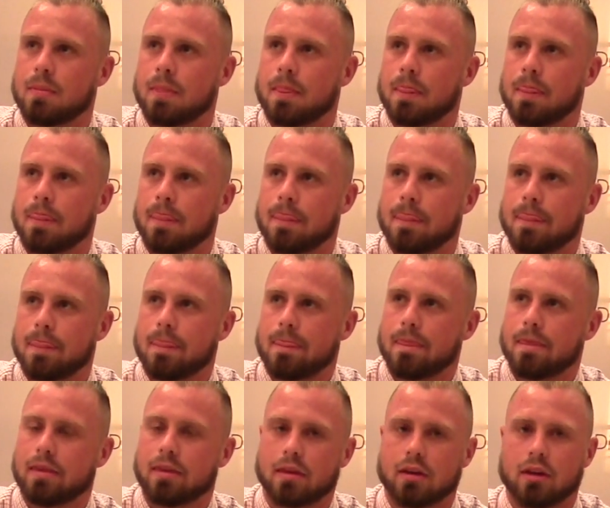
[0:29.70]

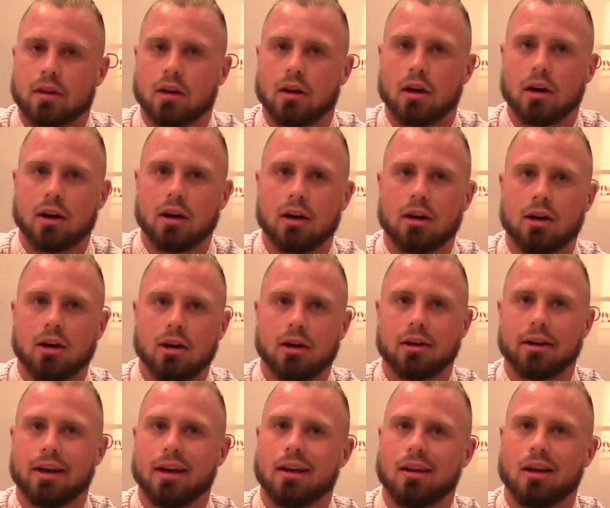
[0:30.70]
interceptions?
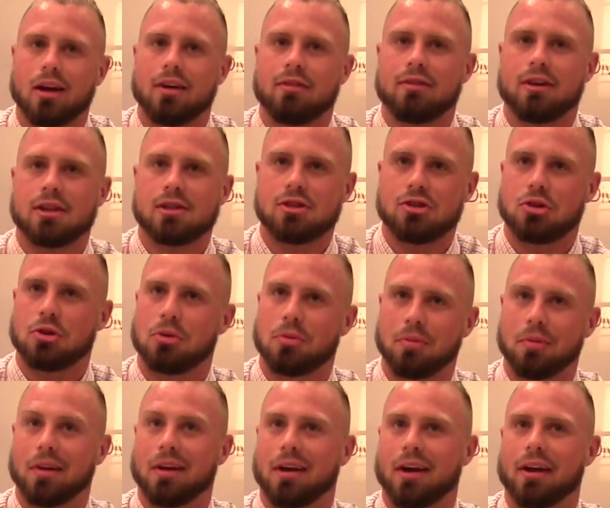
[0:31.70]
Uh, yeah, a lot of it has to
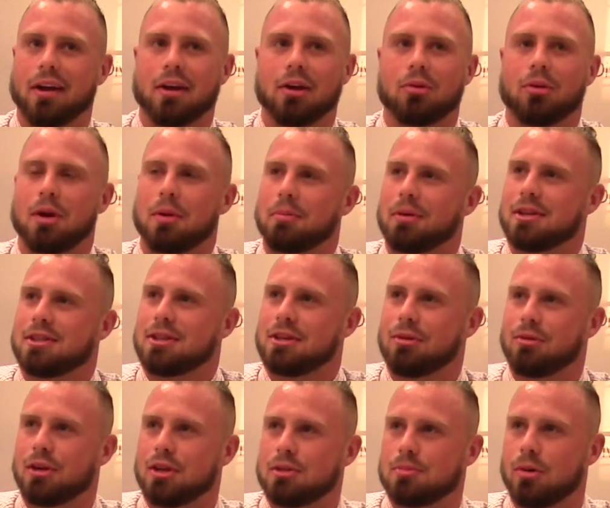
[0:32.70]
do in the right place at
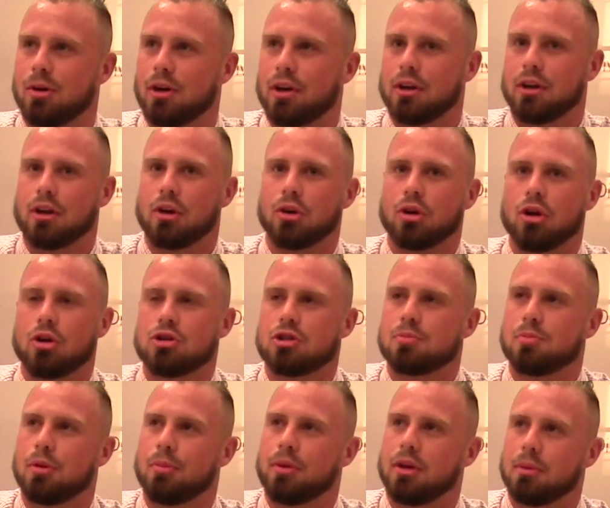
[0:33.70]
the right spot. You know,
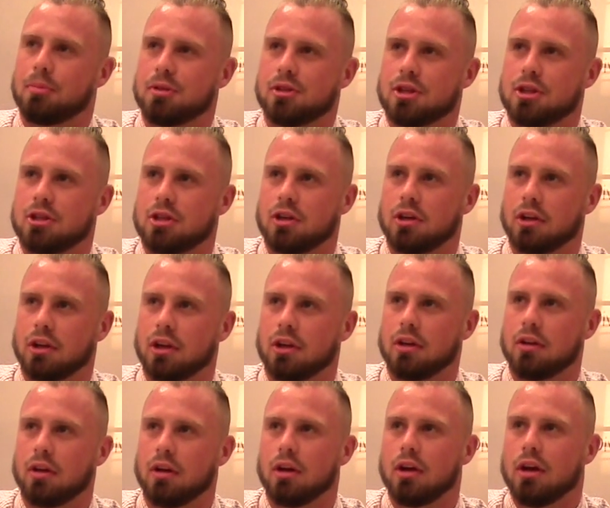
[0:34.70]
coaches put me in a position to
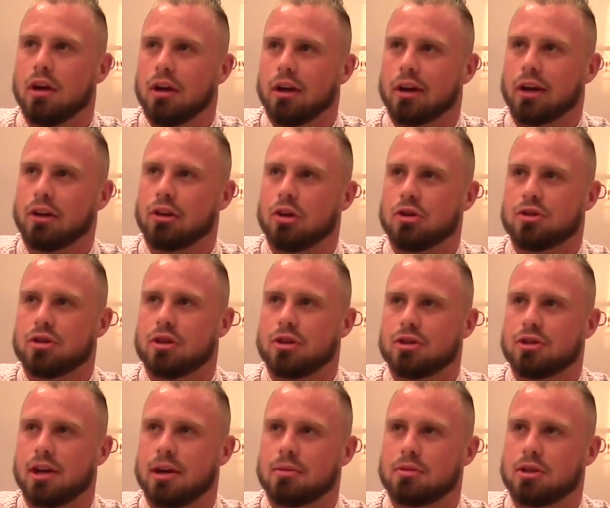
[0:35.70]
get get those
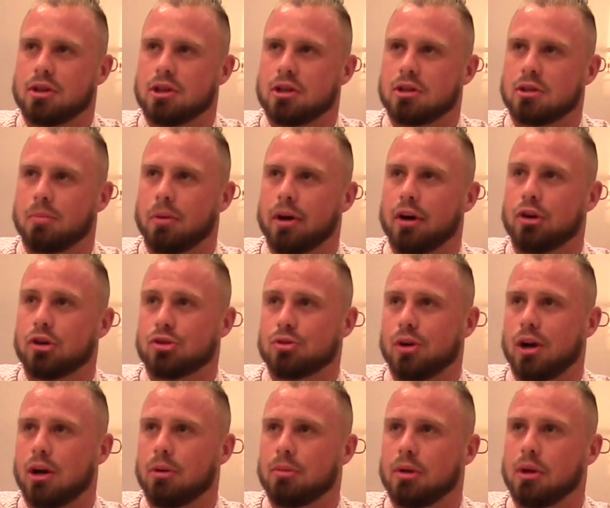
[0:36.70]
interceptions. The players
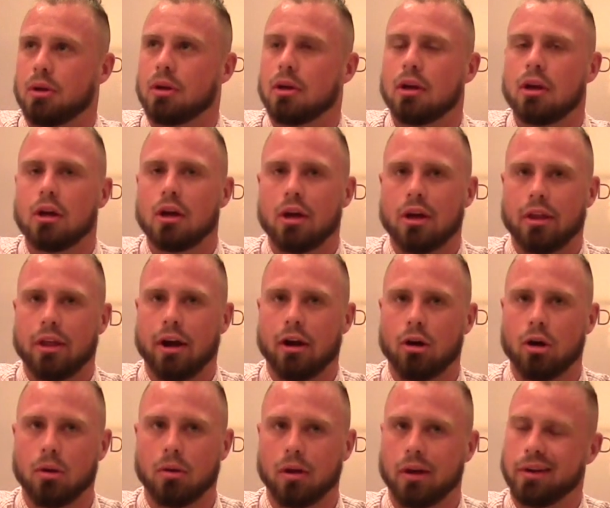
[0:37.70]
around me, they
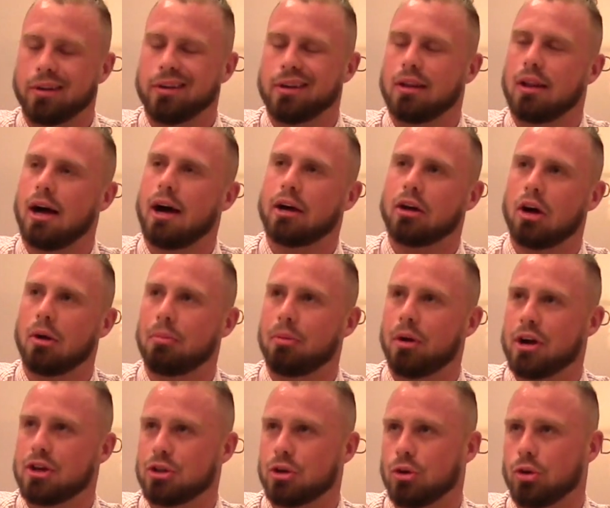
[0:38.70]
were like D line got
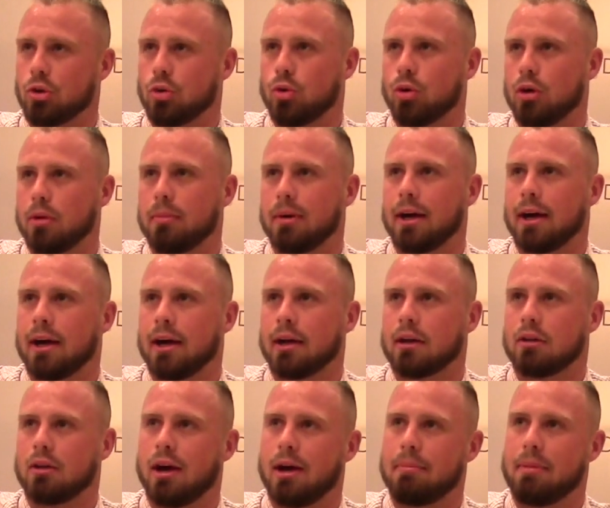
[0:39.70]
pressure on the
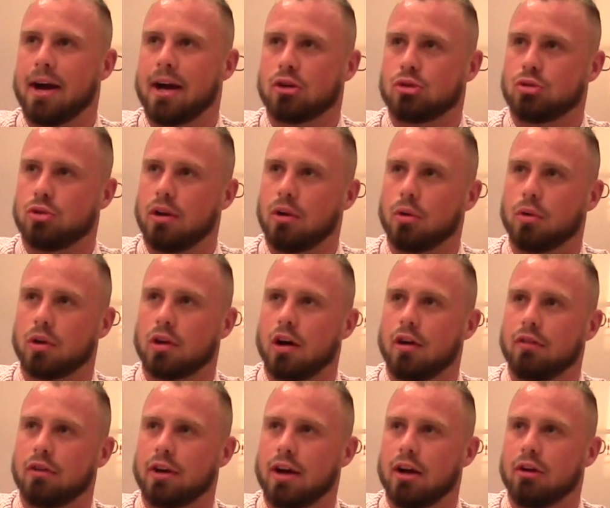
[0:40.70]
quarterback. Linebackers were able to
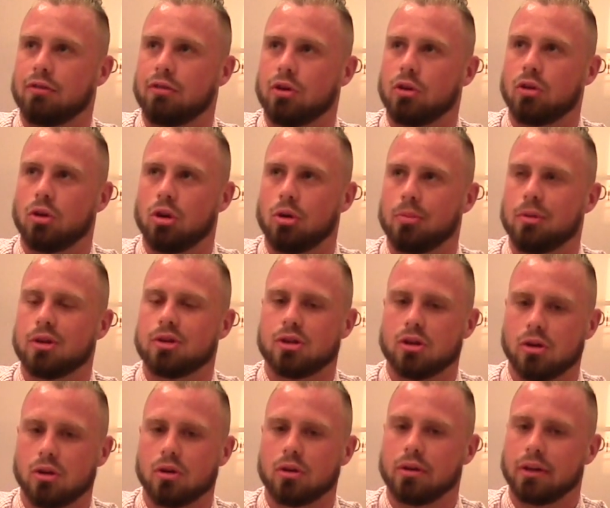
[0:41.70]
cover downfield a little bit.
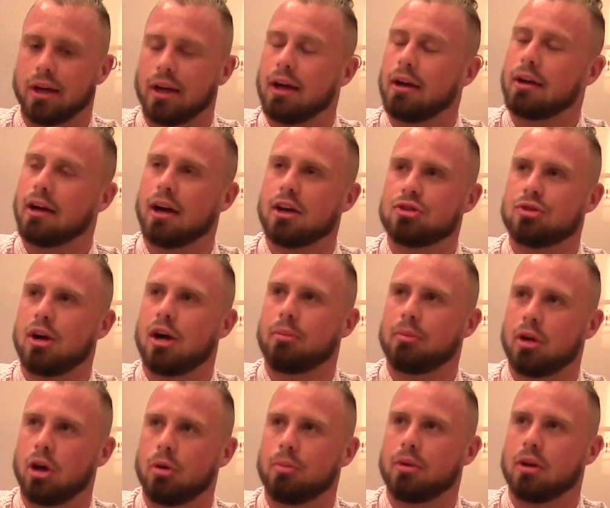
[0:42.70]
So yeah, guys around
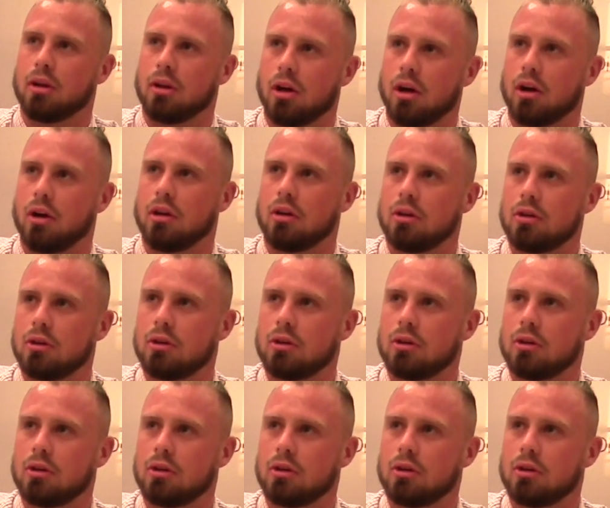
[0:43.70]
me helped me a lot.